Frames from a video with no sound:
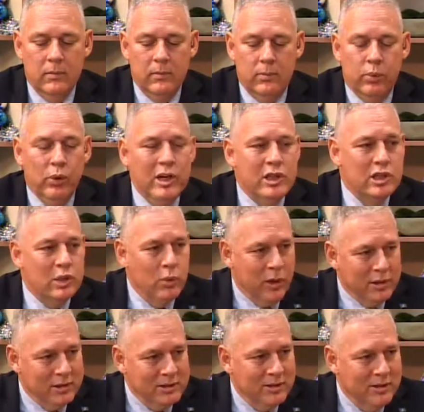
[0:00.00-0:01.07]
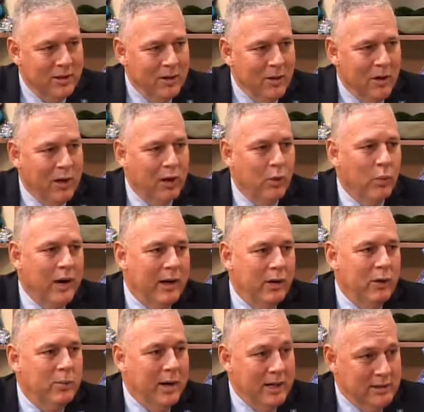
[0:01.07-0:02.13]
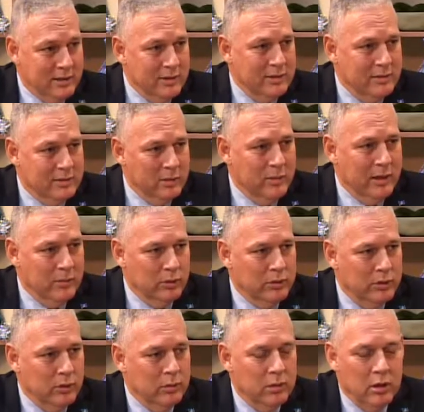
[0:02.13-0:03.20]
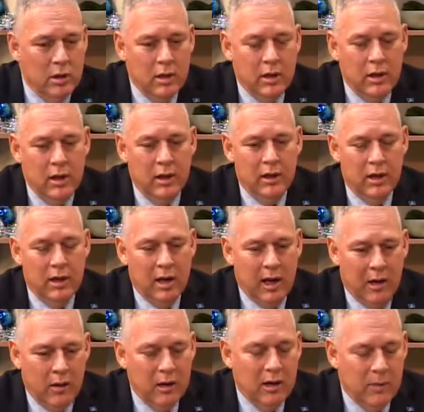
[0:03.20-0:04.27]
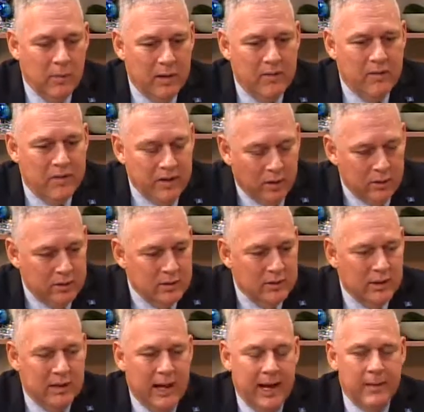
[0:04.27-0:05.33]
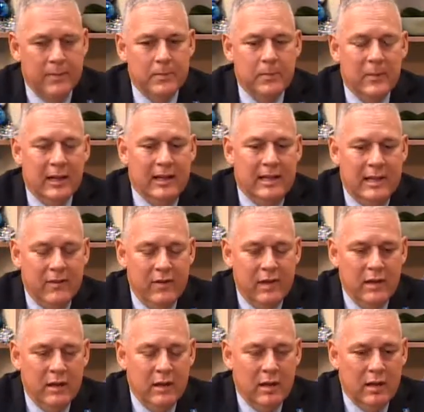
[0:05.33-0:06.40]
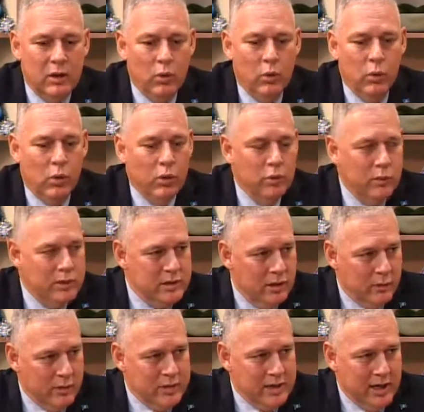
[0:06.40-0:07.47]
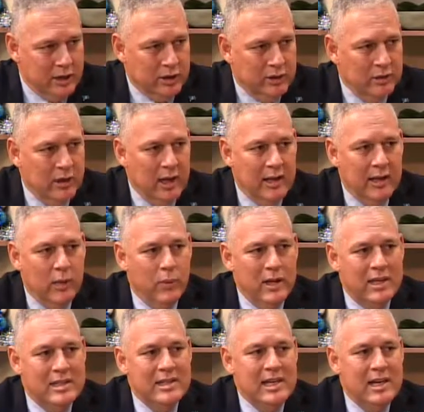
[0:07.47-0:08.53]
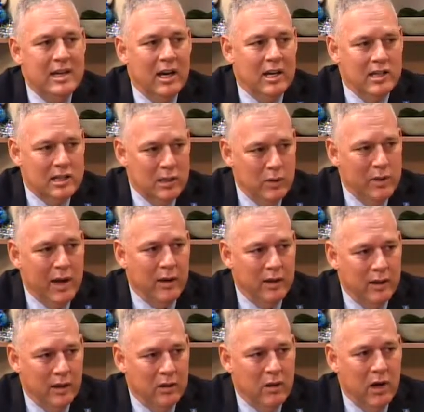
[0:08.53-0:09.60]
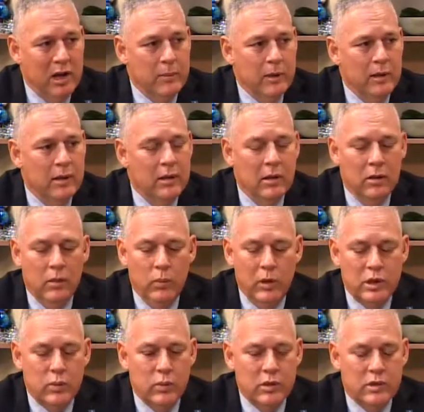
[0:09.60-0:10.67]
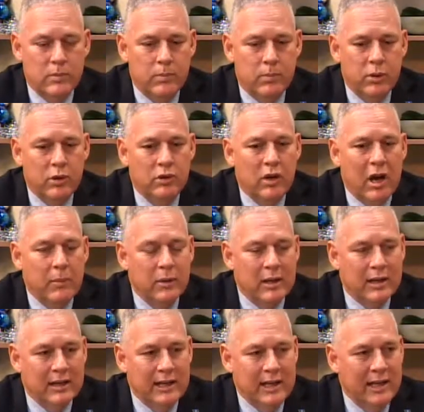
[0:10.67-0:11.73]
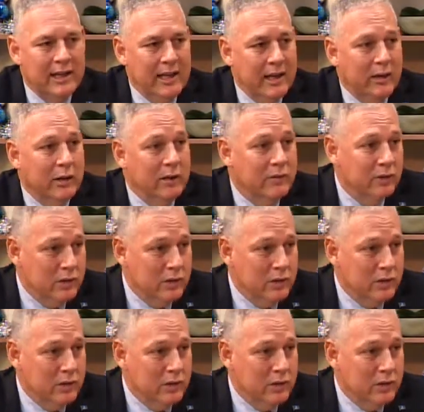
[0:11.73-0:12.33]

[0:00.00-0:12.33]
preached to us on a regular basis to be able to do. Our government felt that given that the world was in a recession and that we'd seen a slowdown in the economy, which was predominantly in the area of